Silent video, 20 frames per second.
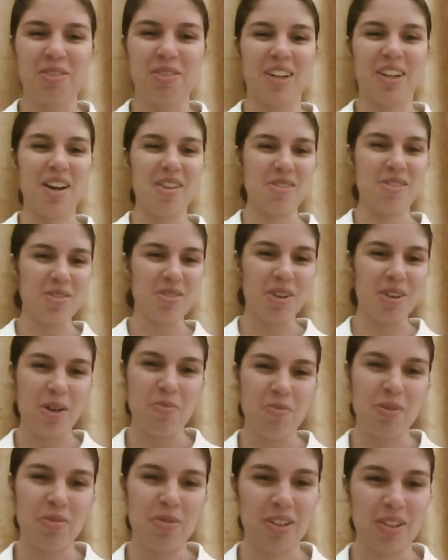and I thought I'd
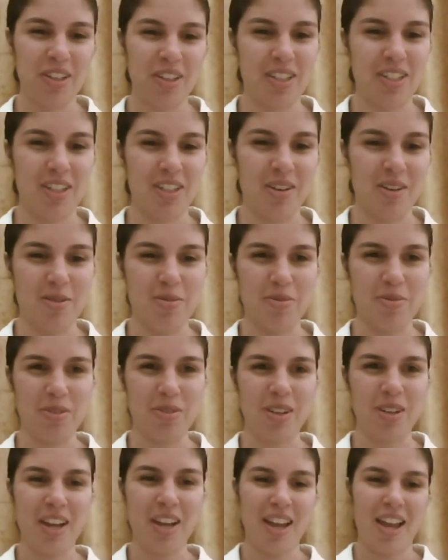be really terrible.